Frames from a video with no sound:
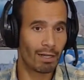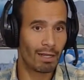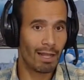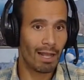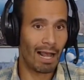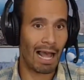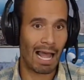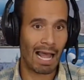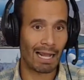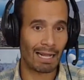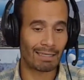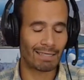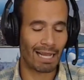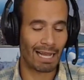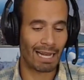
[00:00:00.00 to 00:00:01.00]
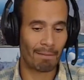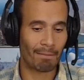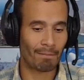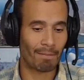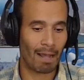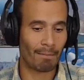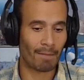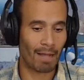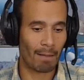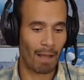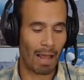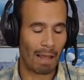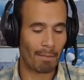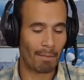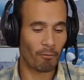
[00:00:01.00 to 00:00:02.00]
And
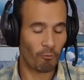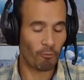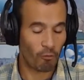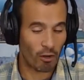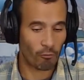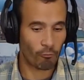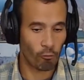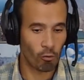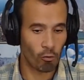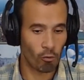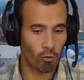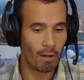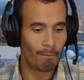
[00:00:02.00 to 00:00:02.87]
I'm fearful